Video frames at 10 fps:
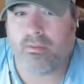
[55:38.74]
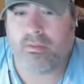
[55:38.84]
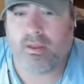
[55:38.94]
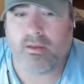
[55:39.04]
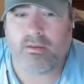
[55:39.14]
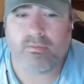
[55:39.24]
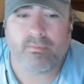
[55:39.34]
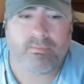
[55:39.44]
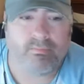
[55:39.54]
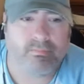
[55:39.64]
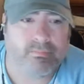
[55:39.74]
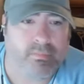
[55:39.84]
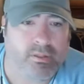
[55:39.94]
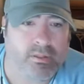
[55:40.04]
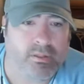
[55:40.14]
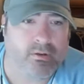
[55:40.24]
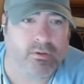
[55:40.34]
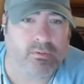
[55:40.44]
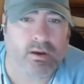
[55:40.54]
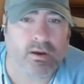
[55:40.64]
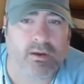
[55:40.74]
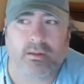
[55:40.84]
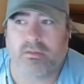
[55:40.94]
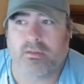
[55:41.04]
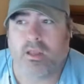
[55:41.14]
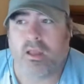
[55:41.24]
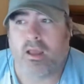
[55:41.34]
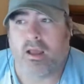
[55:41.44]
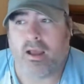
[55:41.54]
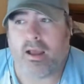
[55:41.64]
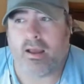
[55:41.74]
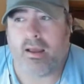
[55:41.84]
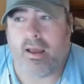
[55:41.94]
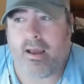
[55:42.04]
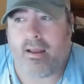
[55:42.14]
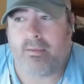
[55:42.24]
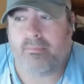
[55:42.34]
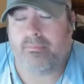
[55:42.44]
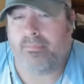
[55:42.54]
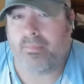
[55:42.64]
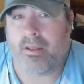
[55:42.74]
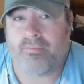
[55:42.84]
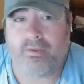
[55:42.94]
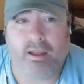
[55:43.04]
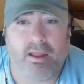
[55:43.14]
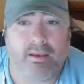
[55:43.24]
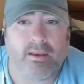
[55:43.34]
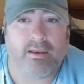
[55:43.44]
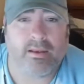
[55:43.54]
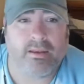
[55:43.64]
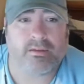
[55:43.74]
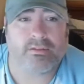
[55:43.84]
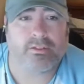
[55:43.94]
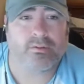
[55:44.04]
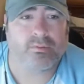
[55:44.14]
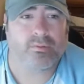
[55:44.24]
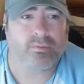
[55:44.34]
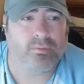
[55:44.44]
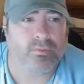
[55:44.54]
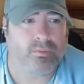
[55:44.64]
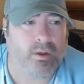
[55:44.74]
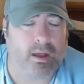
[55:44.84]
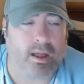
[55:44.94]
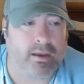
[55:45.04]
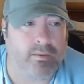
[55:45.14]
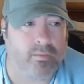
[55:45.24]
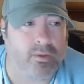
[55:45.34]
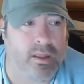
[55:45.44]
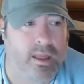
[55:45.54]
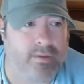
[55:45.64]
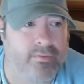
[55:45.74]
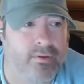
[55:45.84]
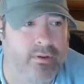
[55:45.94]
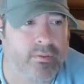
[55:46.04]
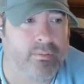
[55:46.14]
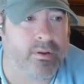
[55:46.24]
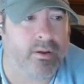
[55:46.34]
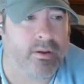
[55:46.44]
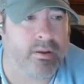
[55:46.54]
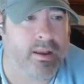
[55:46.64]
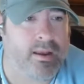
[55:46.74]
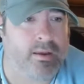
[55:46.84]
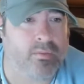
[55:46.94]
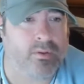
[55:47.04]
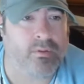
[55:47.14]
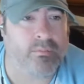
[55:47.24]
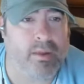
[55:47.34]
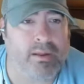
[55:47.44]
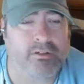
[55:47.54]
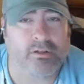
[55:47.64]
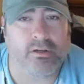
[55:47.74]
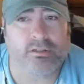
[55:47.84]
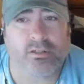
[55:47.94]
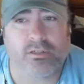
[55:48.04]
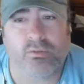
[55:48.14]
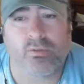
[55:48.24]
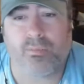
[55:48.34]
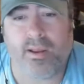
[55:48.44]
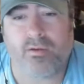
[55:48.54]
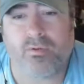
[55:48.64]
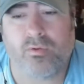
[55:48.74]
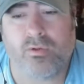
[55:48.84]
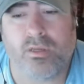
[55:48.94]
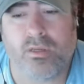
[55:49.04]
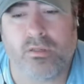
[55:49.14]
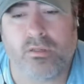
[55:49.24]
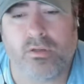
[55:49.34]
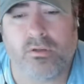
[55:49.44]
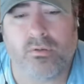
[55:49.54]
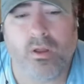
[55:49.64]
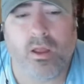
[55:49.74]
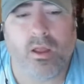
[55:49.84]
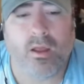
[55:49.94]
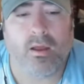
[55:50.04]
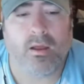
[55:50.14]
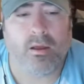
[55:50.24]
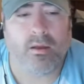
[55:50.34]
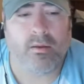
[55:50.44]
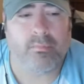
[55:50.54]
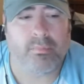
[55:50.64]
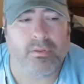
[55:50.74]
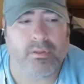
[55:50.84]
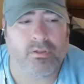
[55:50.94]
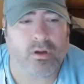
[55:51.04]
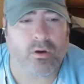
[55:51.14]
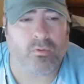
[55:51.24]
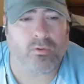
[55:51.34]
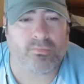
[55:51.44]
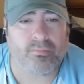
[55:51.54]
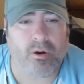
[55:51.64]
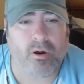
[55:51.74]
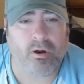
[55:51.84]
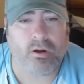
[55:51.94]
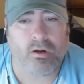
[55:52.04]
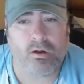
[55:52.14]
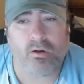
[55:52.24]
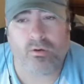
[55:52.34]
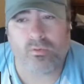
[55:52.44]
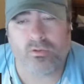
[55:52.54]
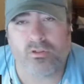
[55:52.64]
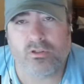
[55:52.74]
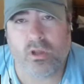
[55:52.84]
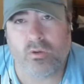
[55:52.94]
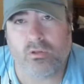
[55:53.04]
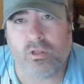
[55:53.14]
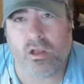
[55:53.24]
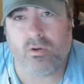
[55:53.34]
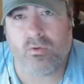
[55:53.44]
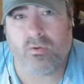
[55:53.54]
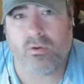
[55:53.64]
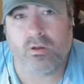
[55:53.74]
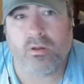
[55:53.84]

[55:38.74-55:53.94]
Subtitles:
they do it right, because I have not had any issue. I didn't really have any real major issues with the Mandalorian season 2, but the Star Wars bar was so low